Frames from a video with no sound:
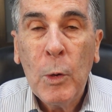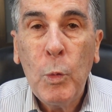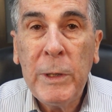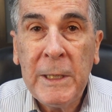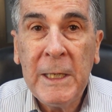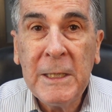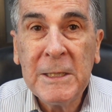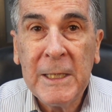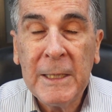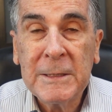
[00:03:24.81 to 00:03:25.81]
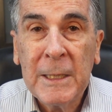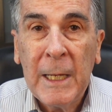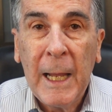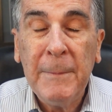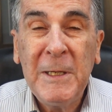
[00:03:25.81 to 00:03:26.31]
With the internet,
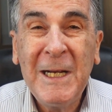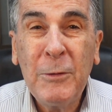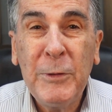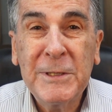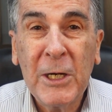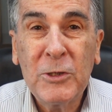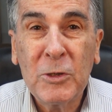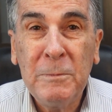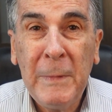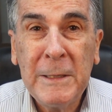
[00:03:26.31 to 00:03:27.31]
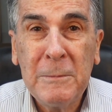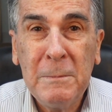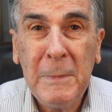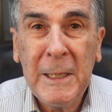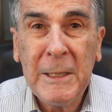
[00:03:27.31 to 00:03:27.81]
and particularly social
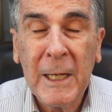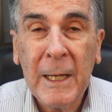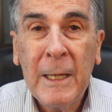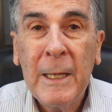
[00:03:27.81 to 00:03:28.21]
media,